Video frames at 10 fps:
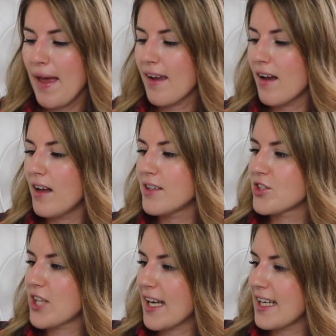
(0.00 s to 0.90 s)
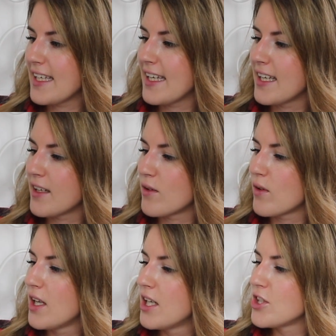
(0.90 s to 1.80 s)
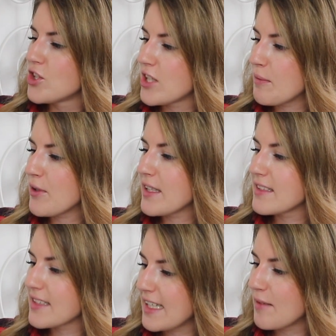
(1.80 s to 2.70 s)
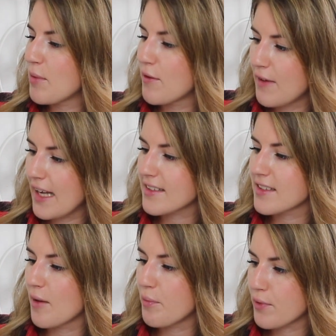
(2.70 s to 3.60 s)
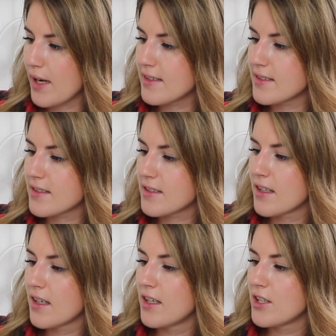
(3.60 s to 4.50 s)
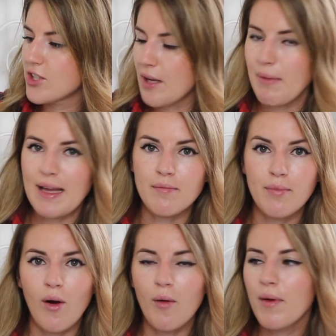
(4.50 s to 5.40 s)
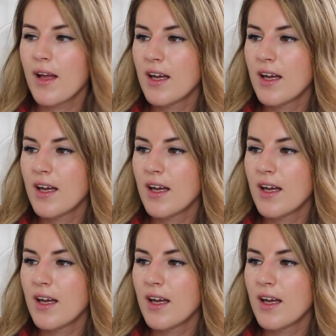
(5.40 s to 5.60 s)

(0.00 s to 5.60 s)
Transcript: Becca Jaclyn Hill Shimmering Skin Perfector Pressed Champagne Pop.